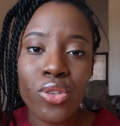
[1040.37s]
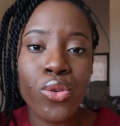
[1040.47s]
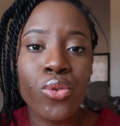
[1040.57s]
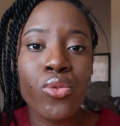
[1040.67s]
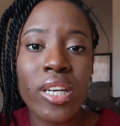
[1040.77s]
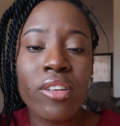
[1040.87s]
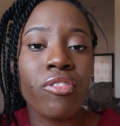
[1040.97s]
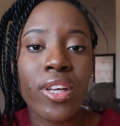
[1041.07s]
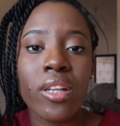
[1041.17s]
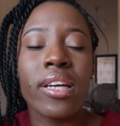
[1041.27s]
you really
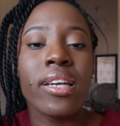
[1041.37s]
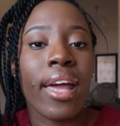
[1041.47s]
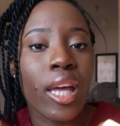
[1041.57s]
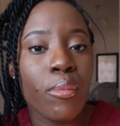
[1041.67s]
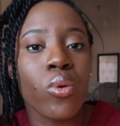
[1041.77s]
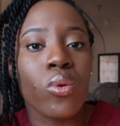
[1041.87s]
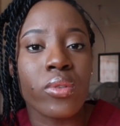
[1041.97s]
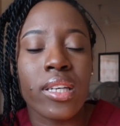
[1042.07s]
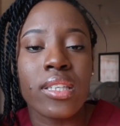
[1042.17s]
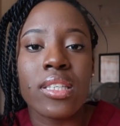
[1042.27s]
feel
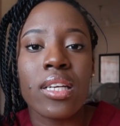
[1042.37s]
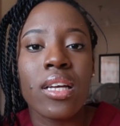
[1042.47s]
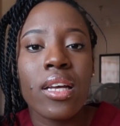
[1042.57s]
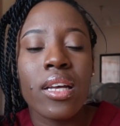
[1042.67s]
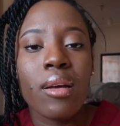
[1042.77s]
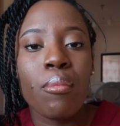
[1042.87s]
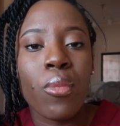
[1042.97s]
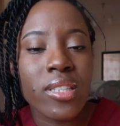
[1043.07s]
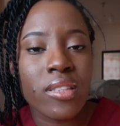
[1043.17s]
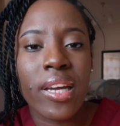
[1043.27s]
enabled and
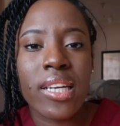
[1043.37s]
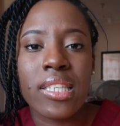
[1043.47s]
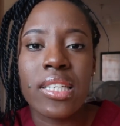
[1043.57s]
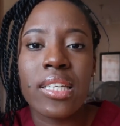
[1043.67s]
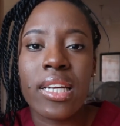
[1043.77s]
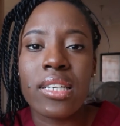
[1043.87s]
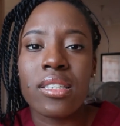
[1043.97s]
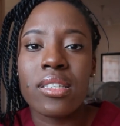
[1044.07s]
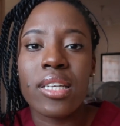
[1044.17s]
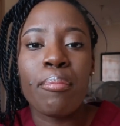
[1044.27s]
motivated
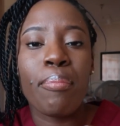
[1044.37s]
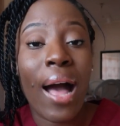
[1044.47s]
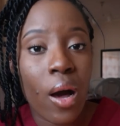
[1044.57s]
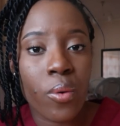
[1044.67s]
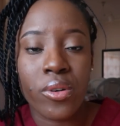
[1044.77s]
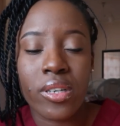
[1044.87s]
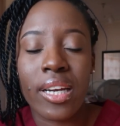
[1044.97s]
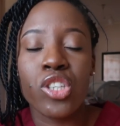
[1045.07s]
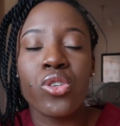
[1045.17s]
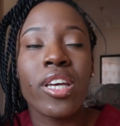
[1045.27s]
and empowered
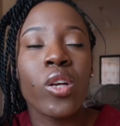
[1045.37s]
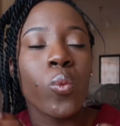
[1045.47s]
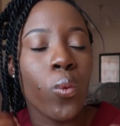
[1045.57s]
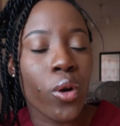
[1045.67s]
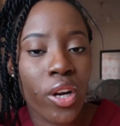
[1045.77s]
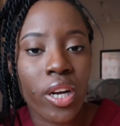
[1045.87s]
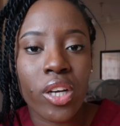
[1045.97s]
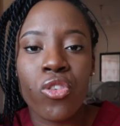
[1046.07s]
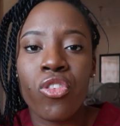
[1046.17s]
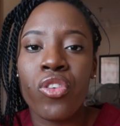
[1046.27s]
like you get
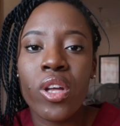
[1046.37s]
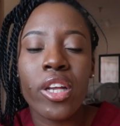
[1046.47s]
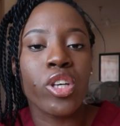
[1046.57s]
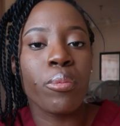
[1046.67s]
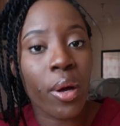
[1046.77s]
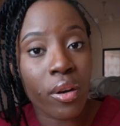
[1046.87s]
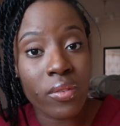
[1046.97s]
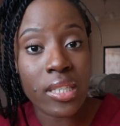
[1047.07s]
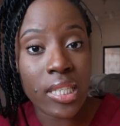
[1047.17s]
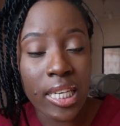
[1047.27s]
work you feel like you're part
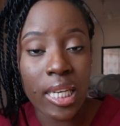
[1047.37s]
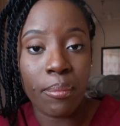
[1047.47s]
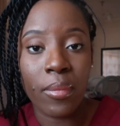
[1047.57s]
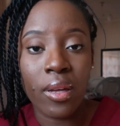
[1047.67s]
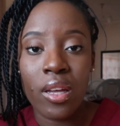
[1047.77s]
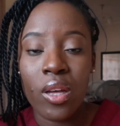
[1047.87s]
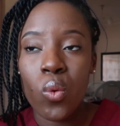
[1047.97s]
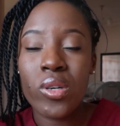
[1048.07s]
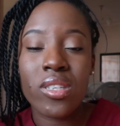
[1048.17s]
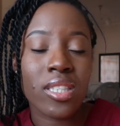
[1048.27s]
of the team
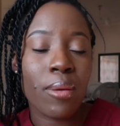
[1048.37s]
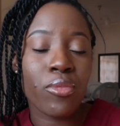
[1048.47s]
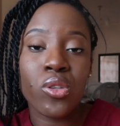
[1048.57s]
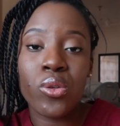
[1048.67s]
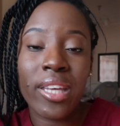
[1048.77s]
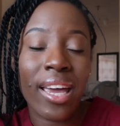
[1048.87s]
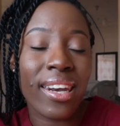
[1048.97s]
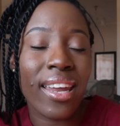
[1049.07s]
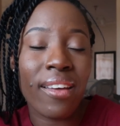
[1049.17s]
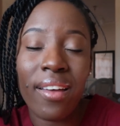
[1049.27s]
which is something you
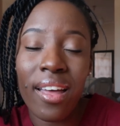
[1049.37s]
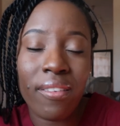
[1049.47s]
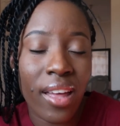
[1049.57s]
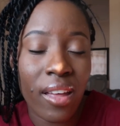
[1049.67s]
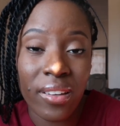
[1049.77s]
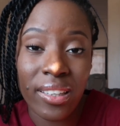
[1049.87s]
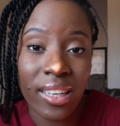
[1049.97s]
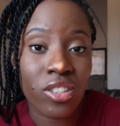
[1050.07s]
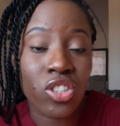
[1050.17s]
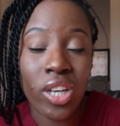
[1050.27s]
can never ever ever
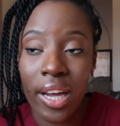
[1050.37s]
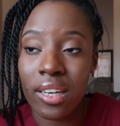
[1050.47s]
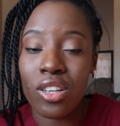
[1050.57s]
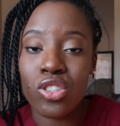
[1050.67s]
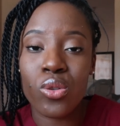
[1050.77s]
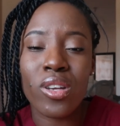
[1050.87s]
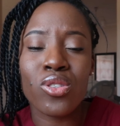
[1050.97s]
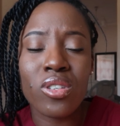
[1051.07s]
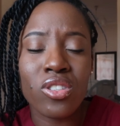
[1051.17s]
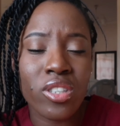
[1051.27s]
get in china so
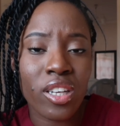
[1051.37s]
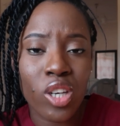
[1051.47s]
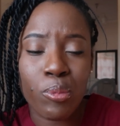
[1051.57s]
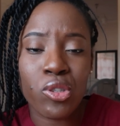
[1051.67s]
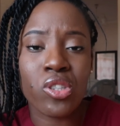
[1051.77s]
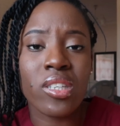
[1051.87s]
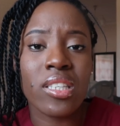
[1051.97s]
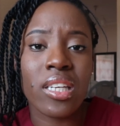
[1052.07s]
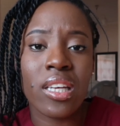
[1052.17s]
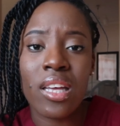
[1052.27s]
as soon as you get an
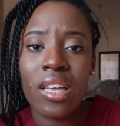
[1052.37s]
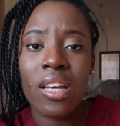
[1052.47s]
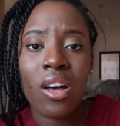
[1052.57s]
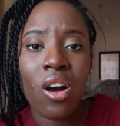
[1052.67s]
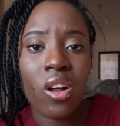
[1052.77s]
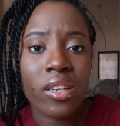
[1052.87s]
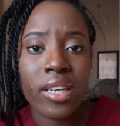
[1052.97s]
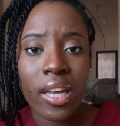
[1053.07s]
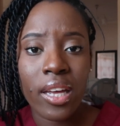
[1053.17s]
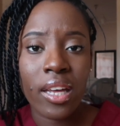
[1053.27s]
opportunity
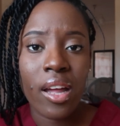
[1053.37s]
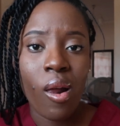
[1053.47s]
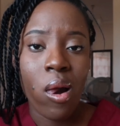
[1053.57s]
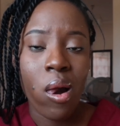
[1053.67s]
holiday